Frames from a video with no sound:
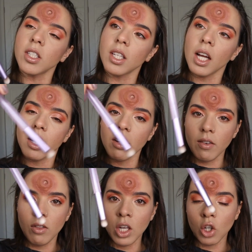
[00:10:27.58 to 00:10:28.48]
side
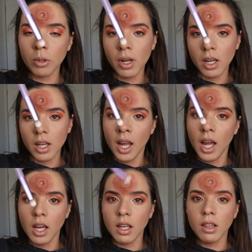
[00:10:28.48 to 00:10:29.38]
of the Urban
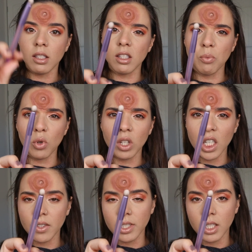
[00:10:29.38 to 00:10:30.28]
Decay. This is more
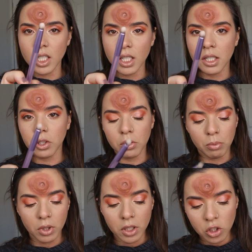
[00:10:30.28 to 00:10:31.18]
like of a detailed
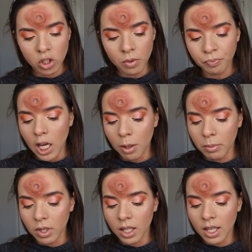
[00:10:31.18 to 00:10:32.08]
brush. And
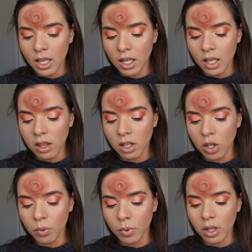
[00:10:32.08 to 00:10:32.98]
I'm gonna get in
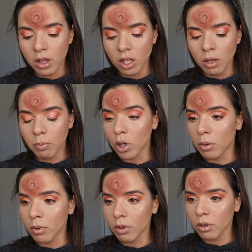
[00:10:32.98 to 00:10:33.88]
there with the
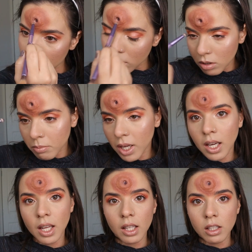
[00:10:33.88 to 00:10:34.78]
purple just to
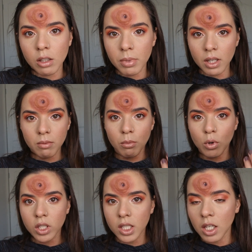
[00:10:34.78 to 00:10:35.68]
make it a little bit
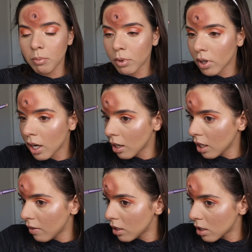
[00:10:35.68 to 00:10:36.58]
more deeper and
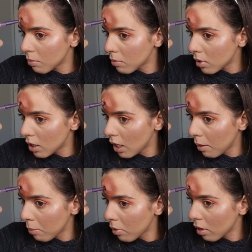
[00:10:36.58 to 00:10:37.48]
give it some
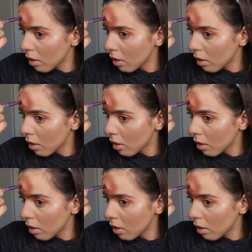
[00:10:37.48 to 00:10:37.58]
depth.